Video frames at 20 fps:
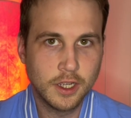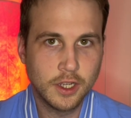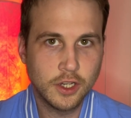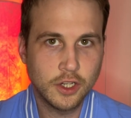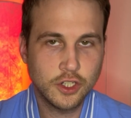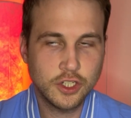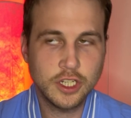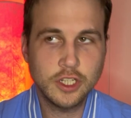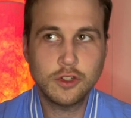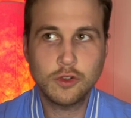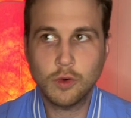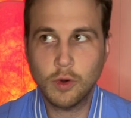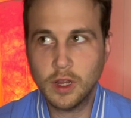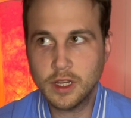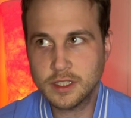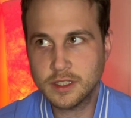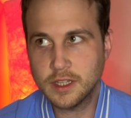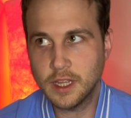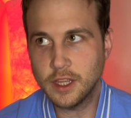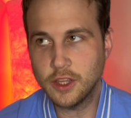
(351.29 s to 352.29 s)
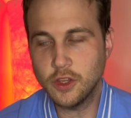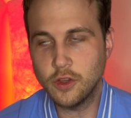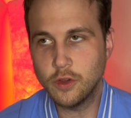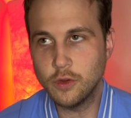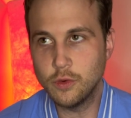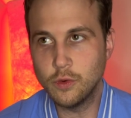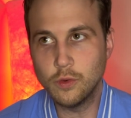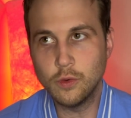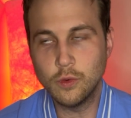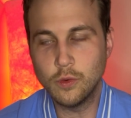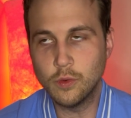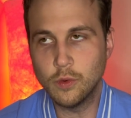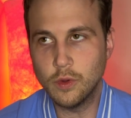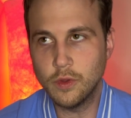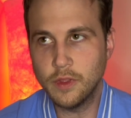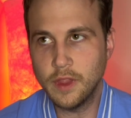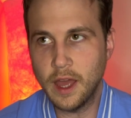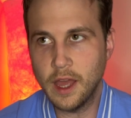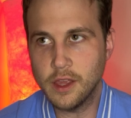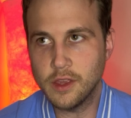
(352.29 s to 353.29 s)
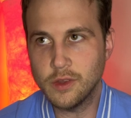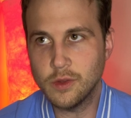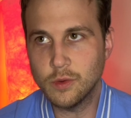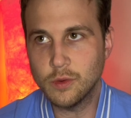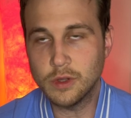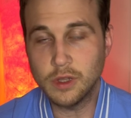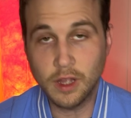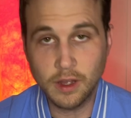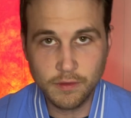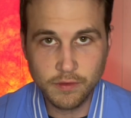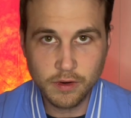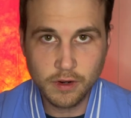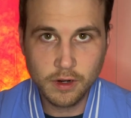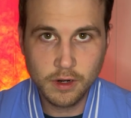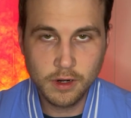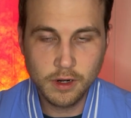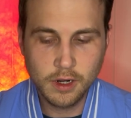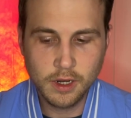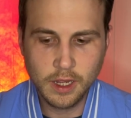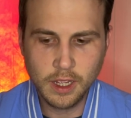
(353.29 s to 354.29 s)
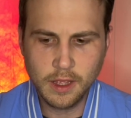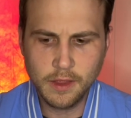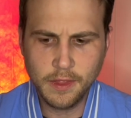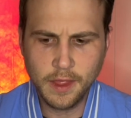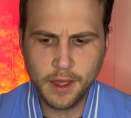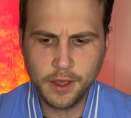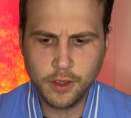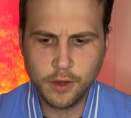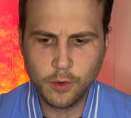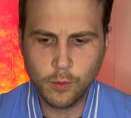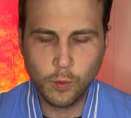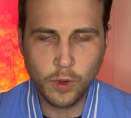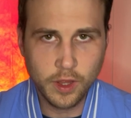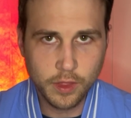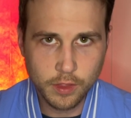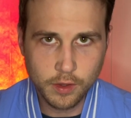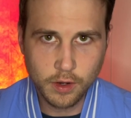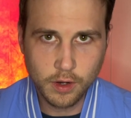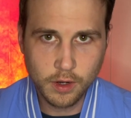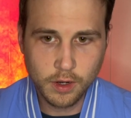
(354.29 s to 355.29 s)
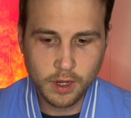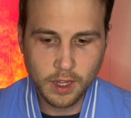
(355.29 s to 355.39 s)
She trusts that you love her and that you're with her,